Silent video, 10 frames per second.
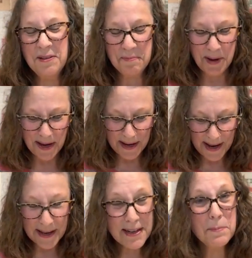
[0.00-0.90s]
my
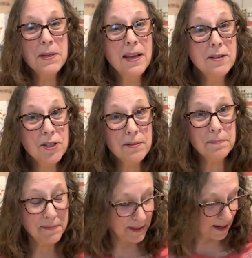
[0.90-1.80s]

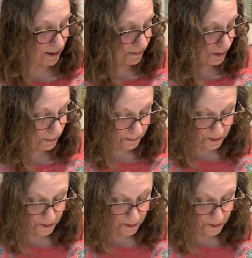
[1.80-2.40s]
adaptation of your